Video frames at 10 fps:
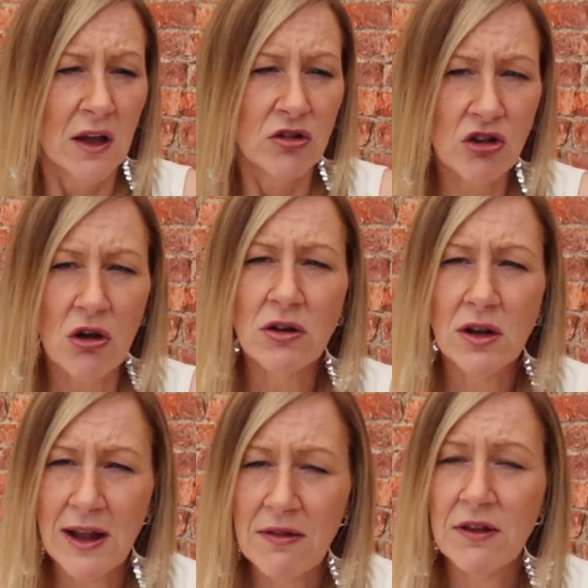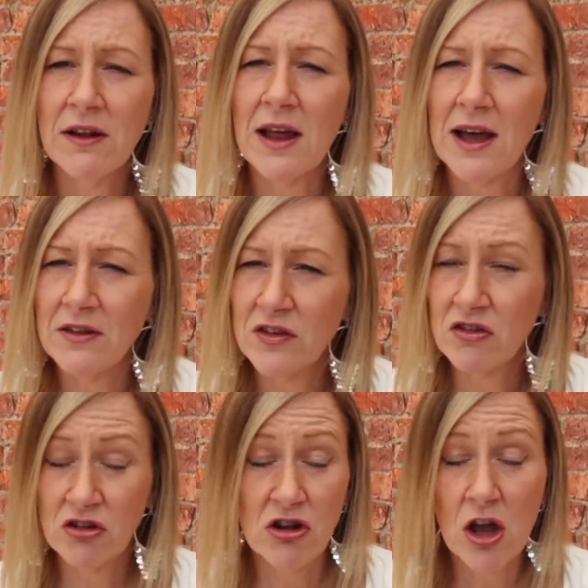shorten and lengthen lines
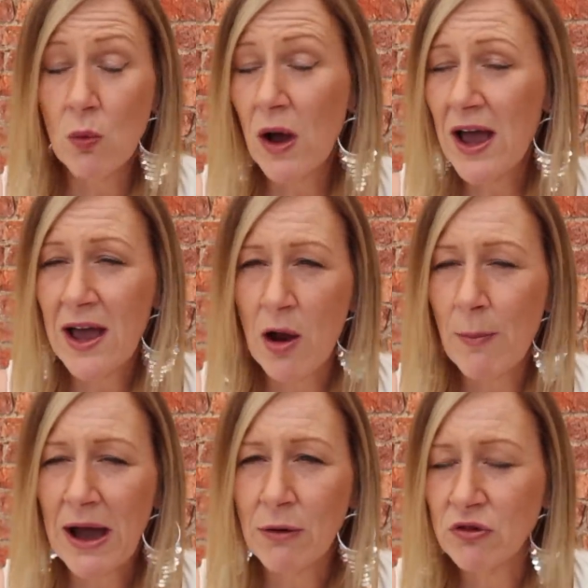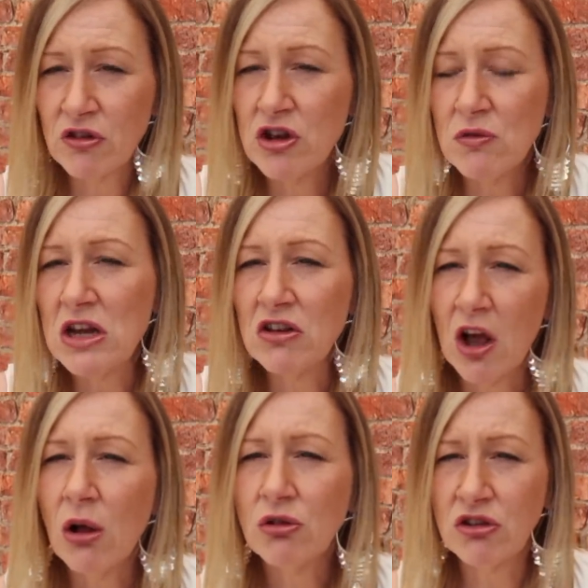to know whereabouts you need to
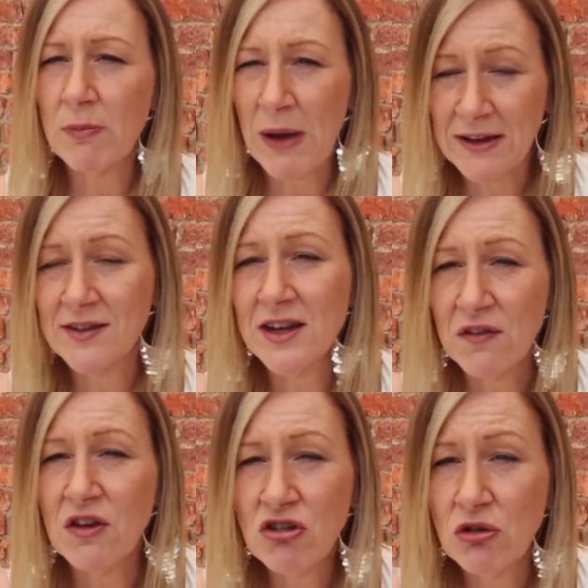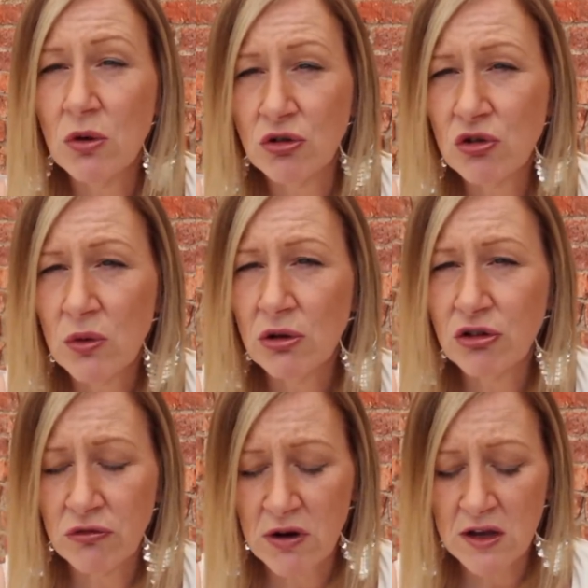alter the pattern if you do want to
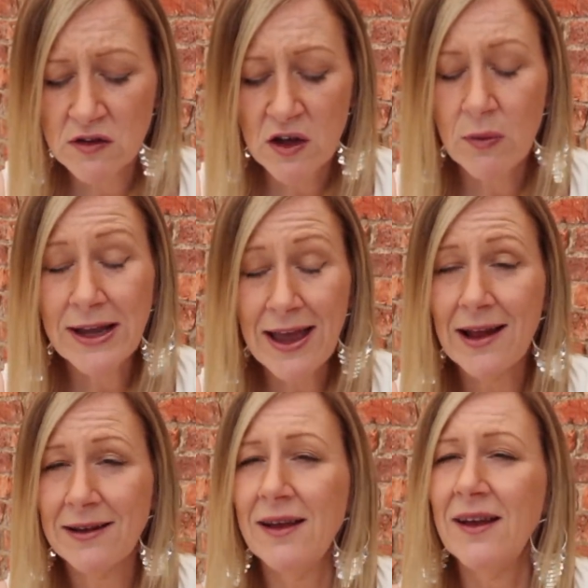alter it. So again,